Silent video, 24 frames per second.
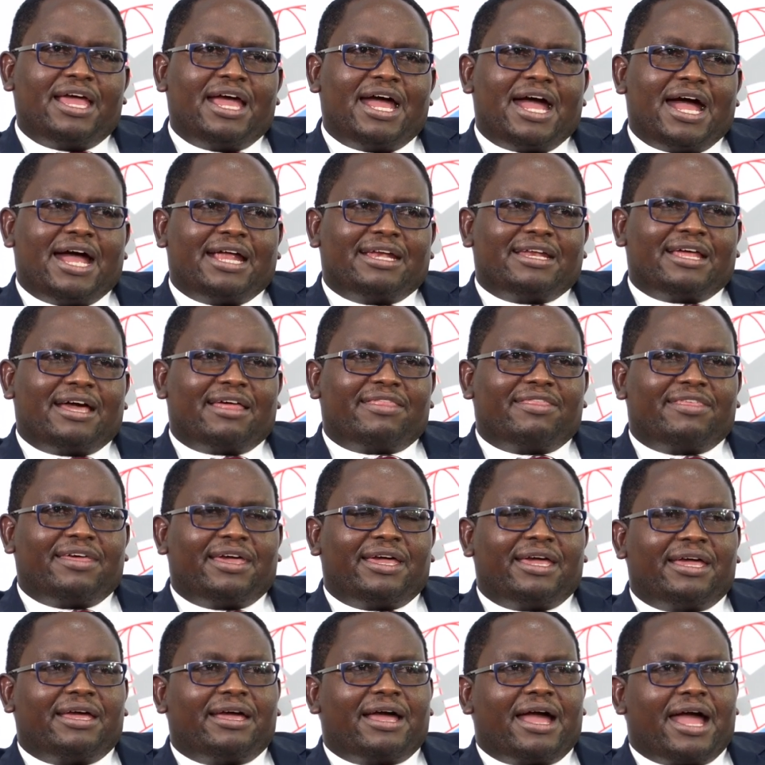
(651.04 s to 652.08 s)
under
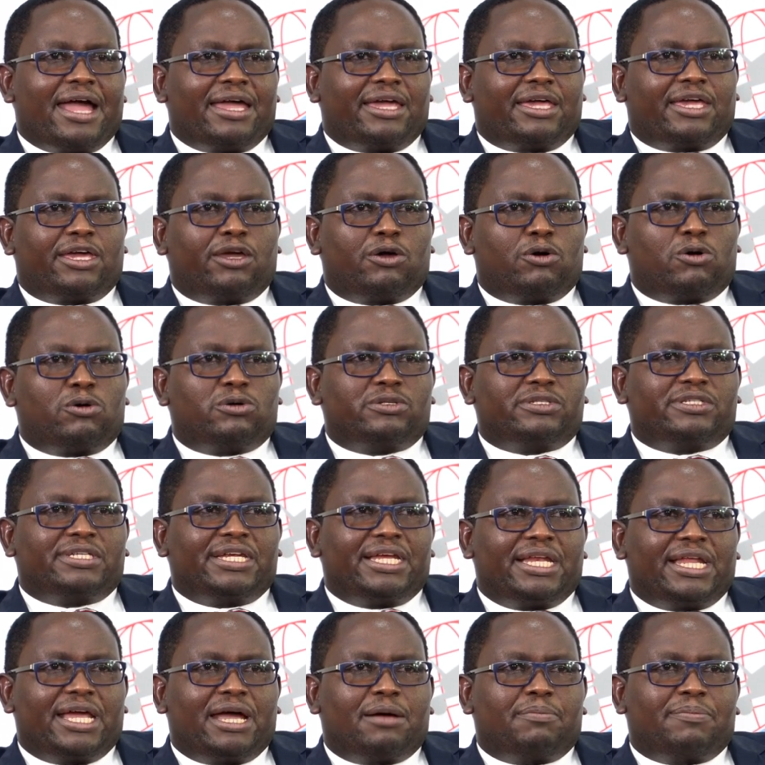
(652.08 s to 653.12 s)
the ICAO
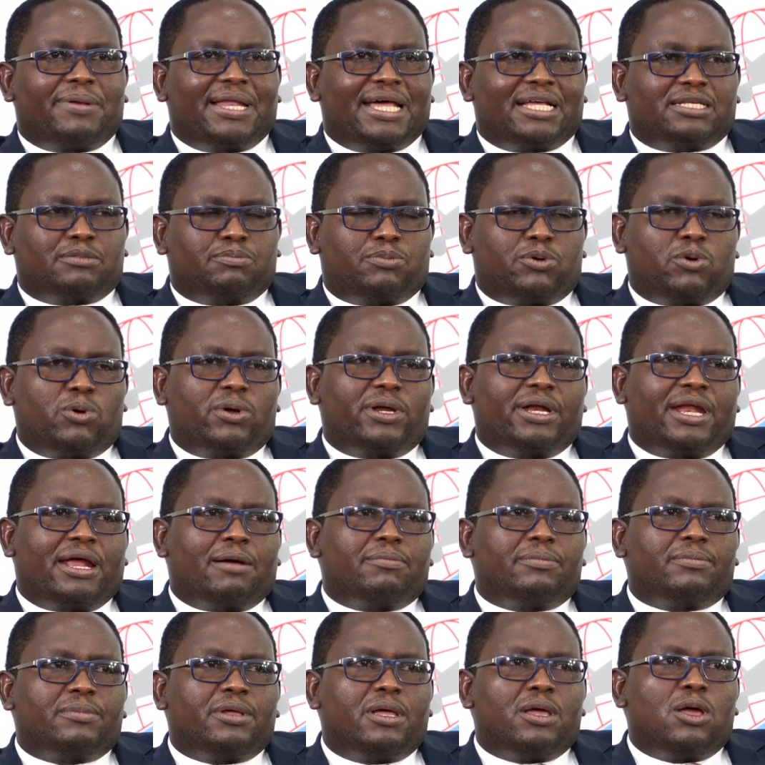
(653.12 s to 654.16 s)
Trainer Plus
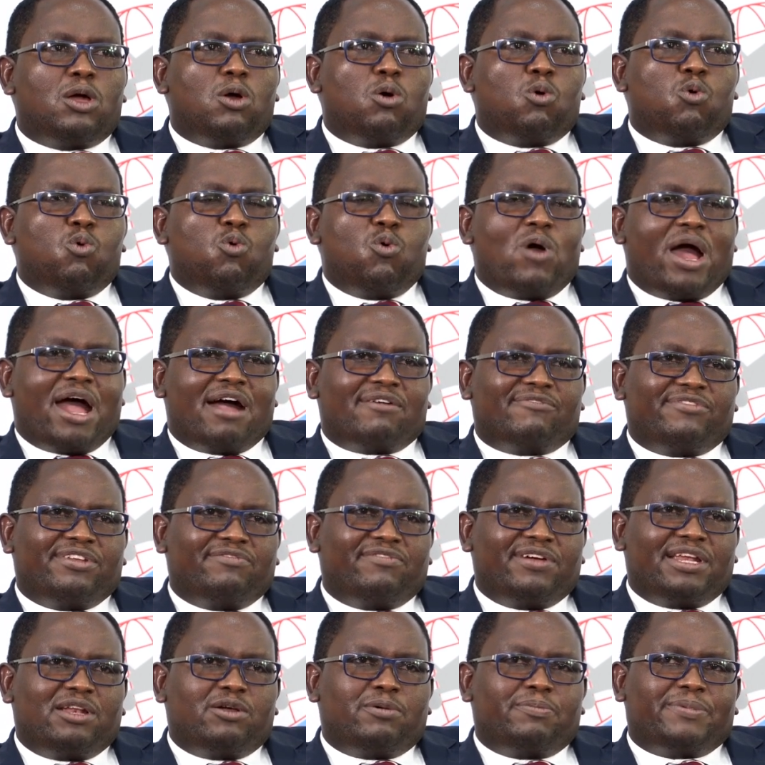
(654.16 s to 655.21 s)
program who have
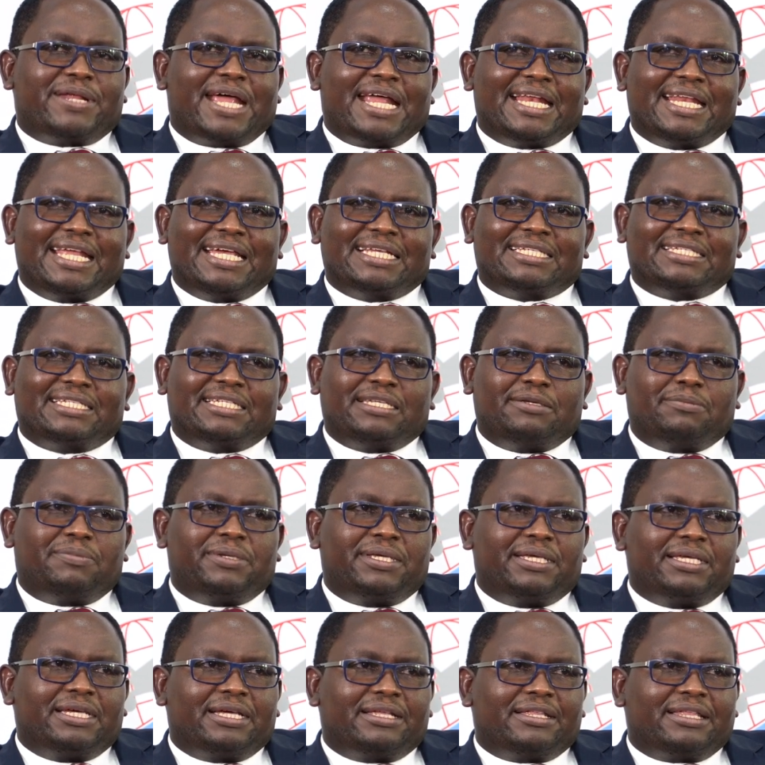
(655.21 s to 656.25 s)
developed an
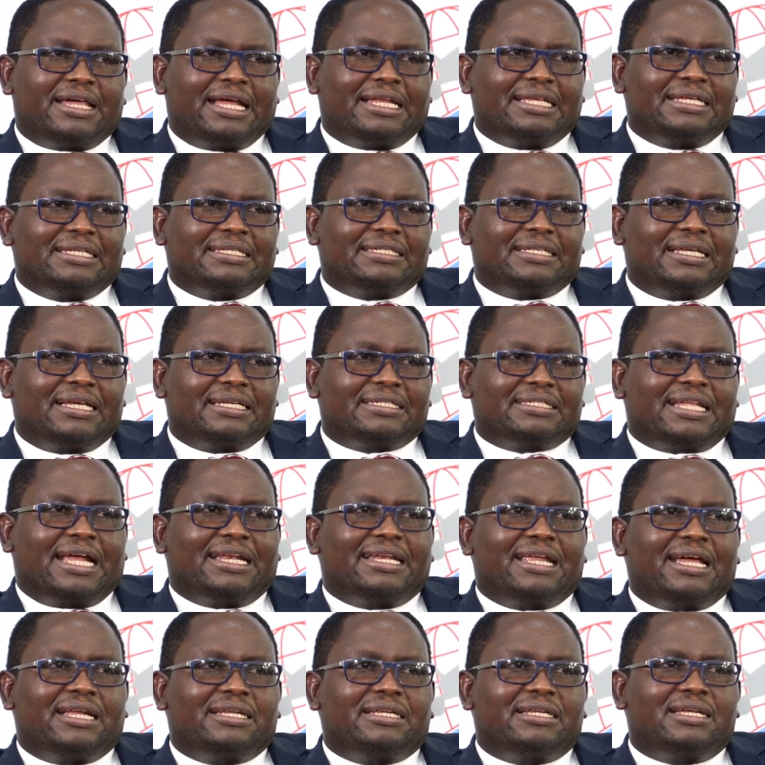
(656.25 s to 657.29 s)
STP, that is a
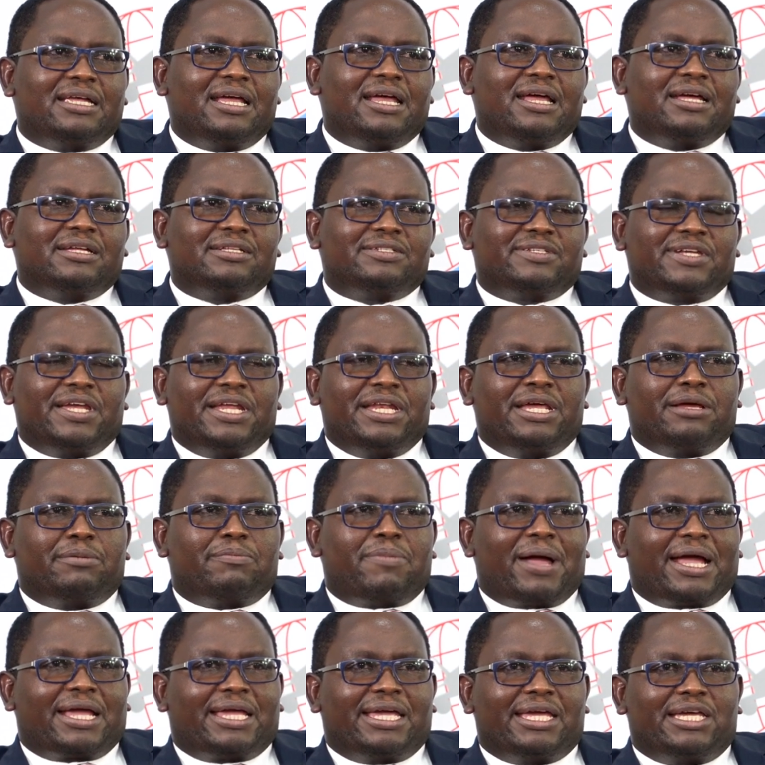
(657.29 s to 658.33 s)
standard training
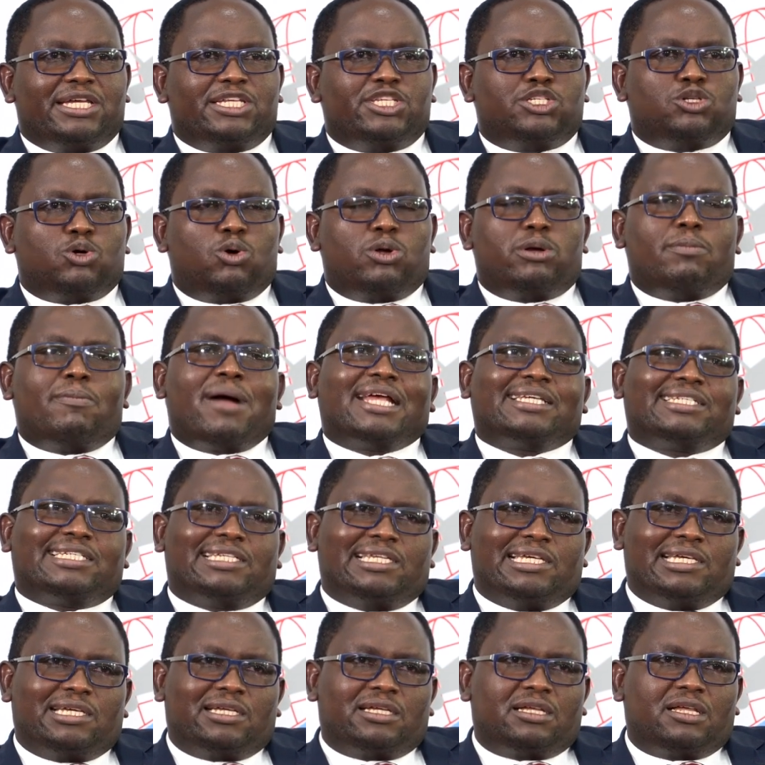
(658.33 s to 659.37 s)
package on marshalling.